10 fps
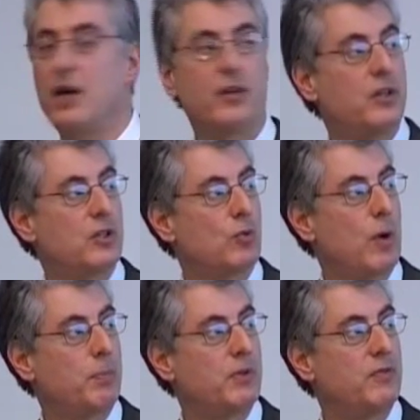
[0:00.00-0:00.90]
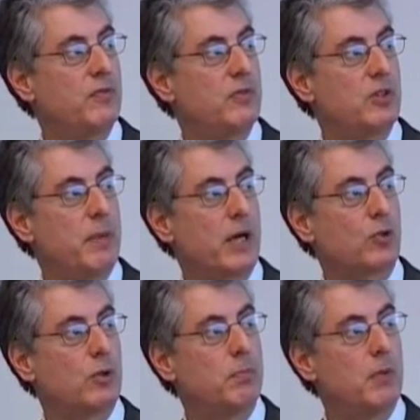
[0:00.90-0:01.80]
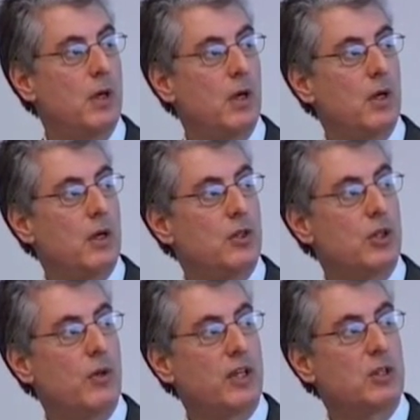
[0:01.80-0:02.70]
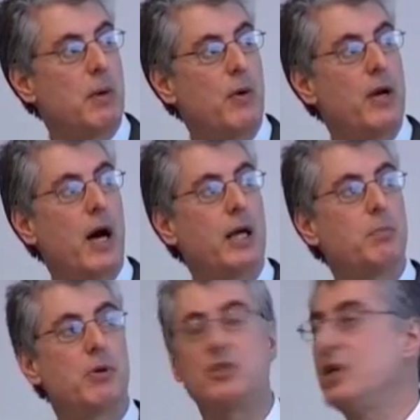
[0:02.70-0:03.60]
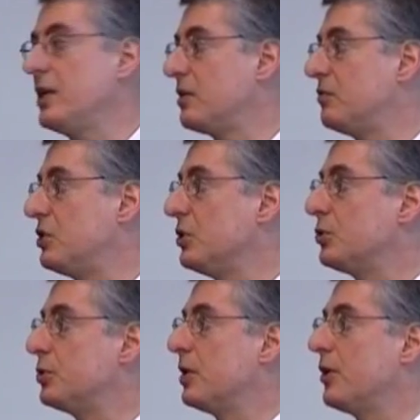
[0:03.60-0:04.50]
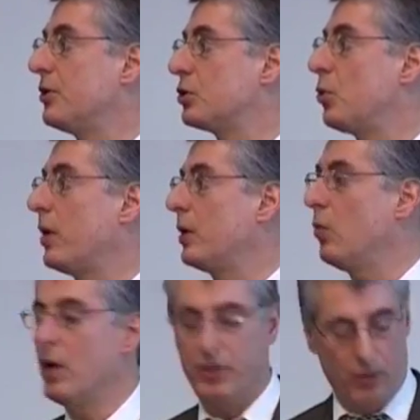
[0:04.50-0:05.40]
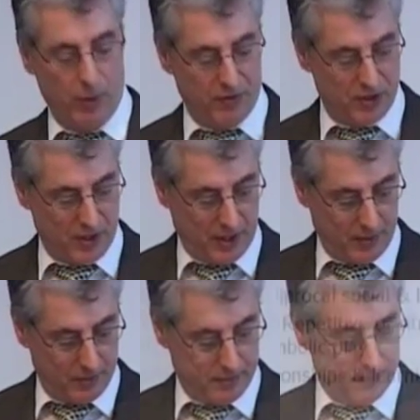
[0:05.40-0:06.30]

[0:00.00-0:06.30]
on the disruptive spectrum. So that's about 9% of children under 21 that we've seen.